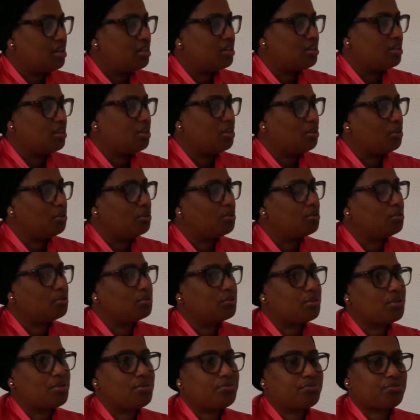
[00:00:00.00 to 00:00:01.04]
You
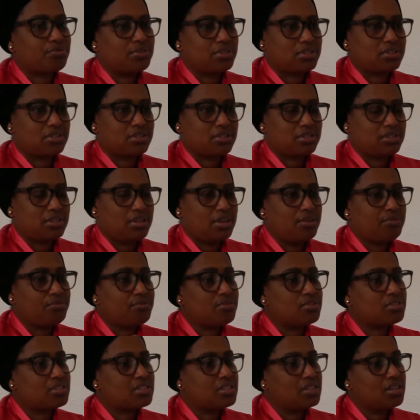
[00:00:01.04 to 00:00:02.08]
know, if
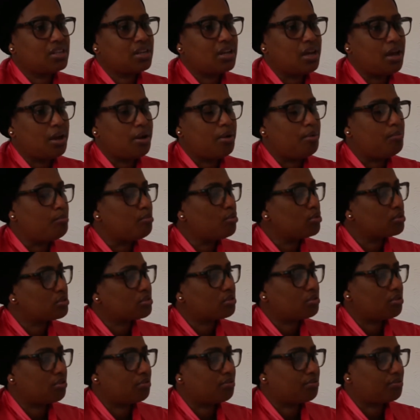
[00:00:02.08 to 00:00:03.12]
you see
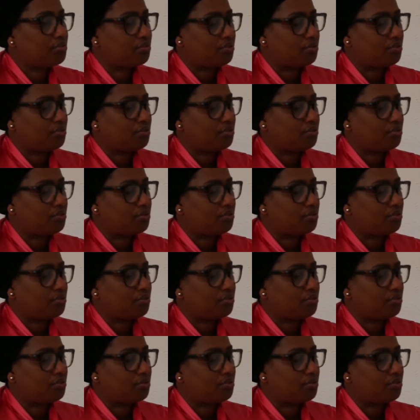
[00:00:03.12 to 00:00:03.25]
most of